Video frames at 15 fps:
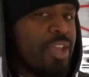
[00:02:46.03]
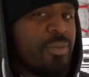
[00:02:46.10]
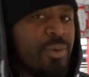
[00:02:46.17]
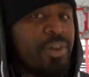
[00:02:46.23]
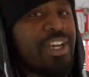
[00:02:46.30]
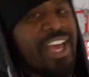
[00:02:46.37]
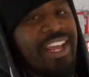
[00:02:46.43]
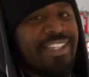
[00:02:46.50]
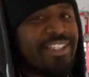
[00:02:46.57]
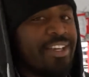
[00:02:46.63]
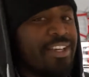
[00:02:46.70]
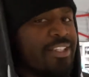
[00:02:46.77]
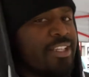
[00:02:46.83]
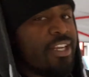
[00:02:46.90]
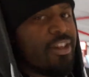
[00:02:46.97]
we'll kind of
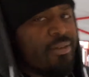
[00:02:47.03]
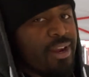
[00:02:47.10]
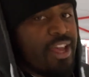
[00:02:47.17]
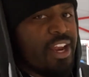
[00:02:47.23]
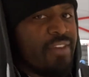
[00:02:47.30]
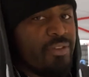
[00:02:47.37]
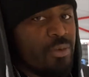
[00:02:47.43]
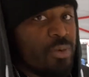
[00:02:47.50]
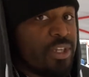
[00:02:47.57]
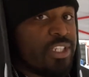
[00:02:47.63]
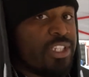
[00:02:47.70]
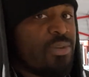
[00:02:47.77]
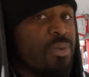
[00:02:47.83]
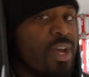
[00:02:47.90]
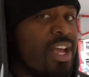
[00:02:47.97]
toss that around every
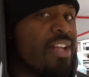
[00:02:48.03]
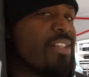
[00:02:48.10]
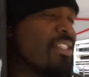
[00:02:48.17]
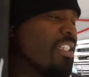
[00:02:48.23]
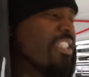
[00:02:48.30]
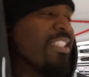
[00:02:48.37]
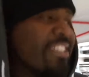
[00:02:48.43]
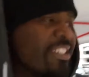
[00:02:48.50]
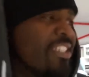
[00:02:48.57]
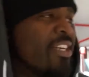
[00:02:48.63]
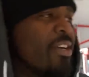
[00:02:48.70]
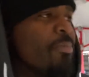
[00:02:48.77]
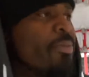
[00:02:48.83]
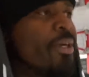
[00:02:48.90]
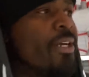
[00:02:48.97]
once in a while,
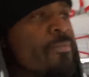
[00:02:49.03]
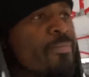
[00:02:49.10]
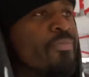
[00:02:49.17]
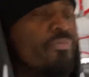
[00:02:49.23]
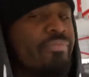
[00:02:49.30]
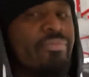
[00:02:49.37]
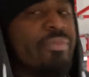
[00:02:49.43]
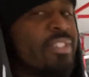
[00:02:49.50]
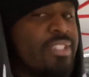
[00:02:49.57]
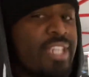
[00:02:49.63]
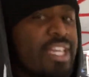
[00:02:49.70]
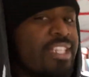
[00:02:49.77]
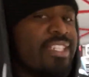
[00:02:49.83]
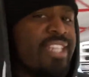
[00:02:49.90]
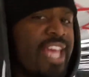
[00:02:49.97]
but
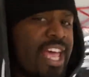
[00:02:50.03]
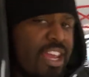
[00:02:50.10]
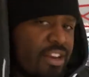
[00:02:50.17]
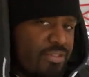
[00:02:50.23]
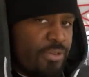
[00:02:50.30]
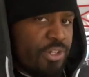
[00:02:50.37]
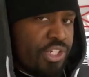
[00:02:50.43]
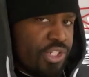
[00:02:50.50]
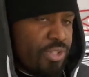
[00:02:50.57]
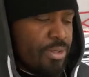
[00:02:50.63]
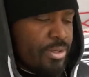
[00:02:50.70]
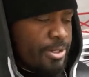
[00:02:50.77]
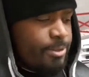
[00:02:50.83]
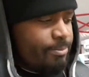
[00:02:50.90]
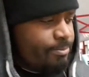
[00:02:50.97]
stateside for
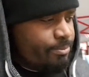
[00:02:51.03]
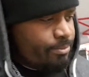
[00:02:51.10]
sure.